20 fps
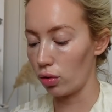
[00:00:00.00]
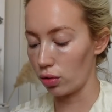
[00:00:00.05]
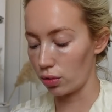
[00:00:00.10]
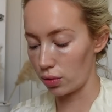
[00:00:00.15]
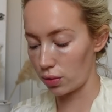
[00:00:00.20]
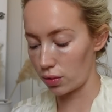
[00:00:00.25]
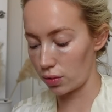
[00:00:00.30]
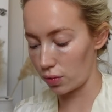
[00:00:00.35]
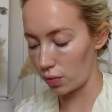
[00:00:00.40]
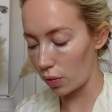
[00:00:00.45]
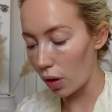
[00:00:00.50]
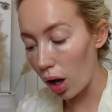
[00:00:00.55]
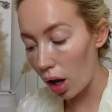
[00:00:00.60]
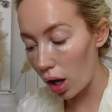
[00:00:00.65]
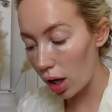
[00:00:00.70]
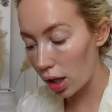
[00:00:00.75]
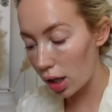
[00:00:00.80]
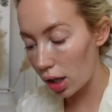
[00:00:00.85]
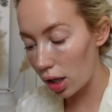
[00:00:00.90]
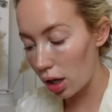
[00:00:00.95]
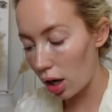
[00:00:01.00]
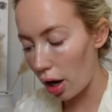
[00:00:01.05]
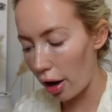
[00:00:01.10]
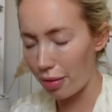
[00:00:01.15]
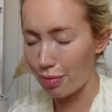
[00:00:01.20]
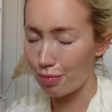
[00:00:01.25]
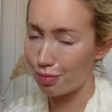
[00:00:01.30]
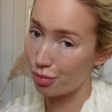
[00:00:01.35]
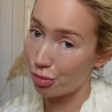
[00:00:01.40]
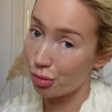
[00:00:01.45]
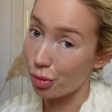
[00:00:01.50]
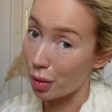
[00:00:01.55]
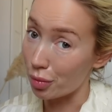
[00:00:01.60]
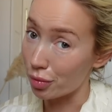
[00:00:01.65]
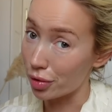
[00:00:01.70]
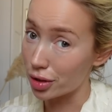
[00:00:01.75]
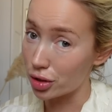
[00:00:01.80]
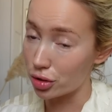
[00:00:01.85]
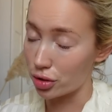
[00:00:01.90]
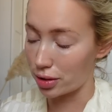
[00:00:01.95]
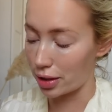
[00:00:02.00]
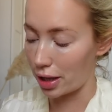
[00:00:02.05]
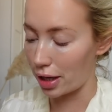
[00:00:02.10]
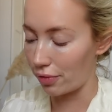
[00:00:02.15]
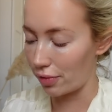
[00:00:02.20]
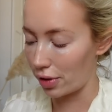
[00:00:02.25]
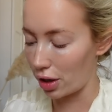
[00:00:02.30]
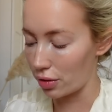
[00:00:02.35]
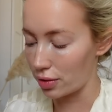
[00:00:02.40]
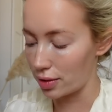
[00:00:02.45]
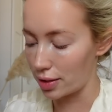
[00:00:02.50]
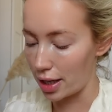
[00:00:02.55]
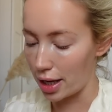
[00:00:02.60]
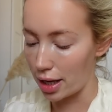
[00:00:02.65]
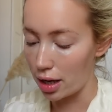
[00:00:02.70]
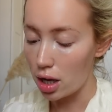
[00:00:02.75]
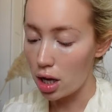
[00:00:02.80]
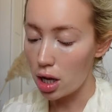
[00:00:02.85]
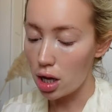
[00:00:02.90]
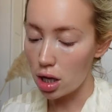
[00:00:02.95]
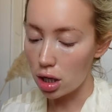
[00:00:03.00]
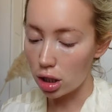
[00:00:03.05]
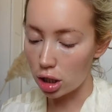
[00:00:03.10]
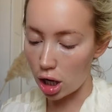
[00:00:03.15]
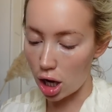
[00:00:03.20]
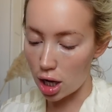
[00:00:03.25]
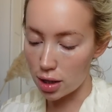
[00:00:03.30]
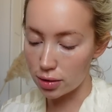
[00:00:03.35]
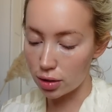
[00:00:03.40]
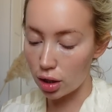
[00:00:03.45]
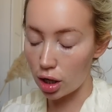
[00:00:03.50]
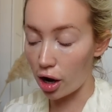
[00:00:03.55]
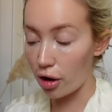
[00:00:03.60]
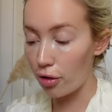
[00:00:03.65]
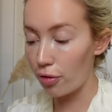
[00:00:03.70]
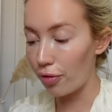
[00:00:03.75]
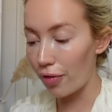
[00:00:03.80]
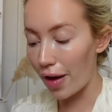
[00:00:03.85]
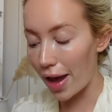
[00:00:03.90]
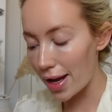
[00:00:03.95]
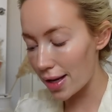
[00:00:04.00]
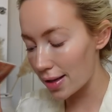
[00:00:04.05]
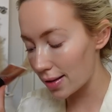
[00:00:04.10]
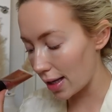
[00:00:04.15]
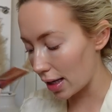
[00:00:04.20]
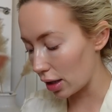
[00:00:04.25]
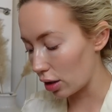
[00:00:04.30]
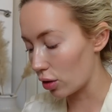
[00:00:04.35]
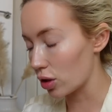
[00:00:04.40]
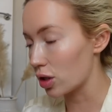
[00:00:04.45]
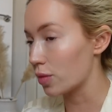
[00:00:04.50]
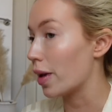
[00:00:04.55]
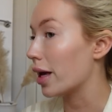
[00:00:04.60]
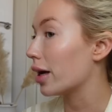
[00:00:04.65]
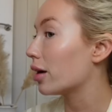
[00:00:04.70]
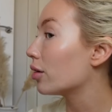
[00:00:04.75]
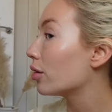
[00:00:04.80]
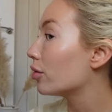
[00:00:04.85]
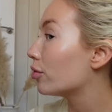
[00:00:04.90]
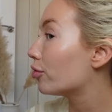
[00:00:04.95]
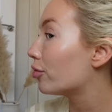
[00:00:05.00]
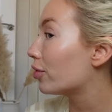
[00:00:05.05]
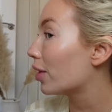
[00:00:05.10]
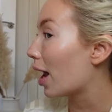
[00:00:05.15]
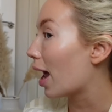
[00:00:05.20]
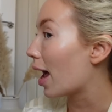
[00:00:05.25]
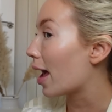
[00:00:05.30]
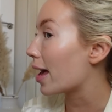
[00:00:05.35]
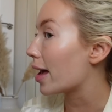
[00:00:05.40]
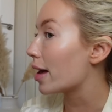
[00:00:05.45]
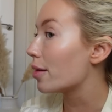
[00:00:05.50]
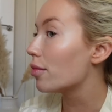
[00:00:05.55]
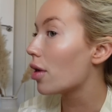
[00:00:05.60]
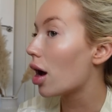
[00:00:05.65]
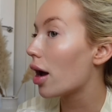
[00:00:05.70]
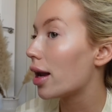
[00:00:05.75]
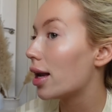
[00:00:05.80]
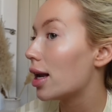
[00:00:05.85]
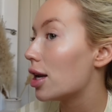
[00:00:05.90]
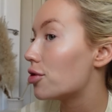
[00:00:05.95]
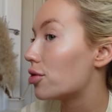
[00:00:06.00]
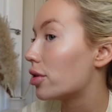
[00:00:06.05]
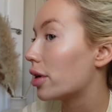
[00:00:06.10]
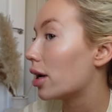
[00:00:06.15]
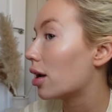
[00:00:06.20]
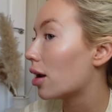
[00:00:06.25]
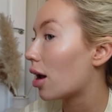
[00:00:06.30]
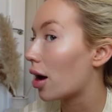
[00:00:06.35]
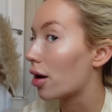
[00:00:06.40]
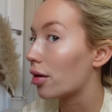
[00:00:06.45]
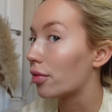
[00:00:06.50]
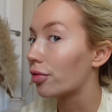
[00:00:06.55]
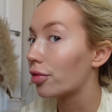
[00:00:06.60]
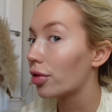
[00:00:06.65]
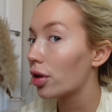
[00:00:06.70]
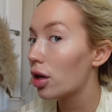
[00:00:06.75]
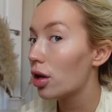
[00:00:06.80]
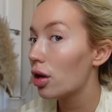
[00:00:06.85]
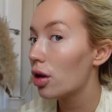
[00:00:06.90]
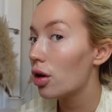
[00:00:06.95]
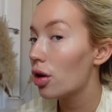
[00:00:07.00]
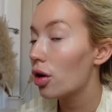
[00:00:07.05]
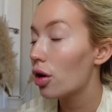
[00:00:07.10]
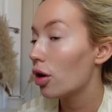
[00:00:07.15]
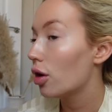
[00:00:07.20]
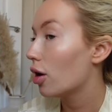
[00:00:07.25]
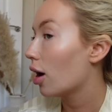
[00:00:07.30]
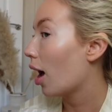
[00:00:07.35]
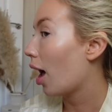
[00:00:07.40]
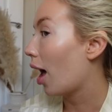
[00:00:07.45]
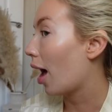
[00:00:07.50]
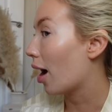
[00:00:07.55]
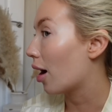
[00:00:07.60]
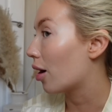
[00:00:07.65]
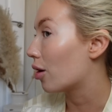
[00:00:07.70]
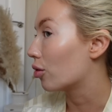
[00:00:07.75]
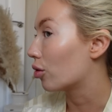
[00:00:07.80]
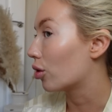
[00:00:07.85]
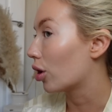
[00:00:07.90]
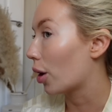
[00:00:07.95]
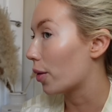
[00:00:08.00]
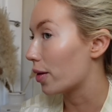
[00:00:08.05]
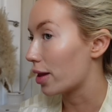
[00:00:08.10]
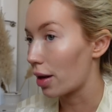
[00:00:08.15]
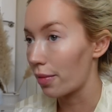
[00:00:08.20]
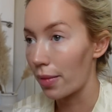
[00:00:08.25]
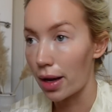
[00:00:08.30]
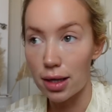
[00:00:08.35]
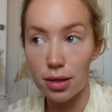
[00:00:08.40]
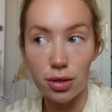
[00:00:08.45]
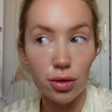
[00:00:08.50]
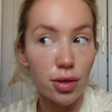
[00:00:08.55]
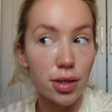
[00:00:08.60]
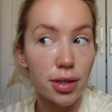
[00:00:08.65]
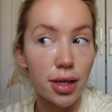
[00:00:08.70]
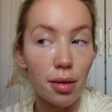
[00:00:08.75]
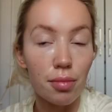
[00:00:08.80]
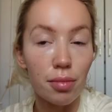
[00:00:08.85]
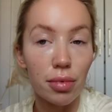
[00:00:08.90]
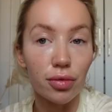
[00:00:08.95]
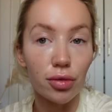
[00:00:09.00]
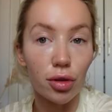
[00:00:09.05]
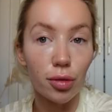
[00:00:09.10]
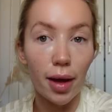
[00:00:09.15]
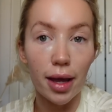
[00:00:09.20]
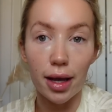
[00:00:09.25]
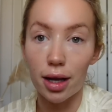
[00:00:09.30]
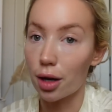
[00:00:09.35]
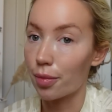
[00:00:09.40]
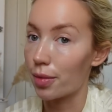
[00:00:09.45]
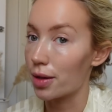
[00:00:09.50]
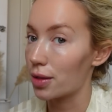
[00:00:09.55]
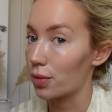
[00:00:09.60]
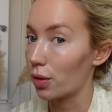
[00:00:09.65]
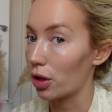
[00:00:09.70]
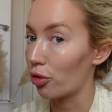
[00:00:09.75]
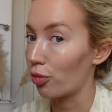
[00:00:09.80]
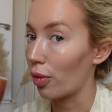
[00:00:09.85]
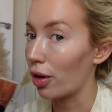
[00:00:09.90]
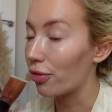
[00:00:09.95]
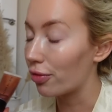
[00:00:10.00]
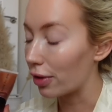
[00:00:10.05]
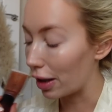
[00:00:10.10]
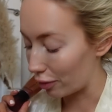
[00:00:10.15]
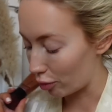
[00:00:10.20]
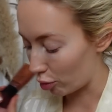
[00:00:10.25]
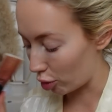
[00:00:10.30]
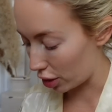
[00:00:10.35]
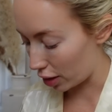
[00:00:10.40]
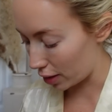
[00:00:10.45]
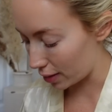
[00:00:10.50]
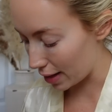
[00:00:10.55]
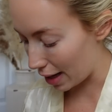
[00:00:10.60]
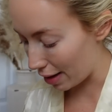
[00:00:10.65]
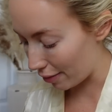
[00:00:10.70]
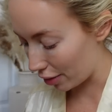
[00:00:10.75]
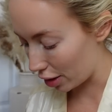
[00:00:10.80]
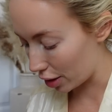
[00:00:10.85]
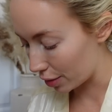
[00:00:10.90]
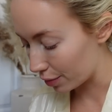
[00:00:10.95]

Oswan, I I'm pretty sure is how you pronounce it, Glass Glow Face in Cosmic Flame. I literally love how glowy that makes your skin before makeup. It's one of my favourite products ever.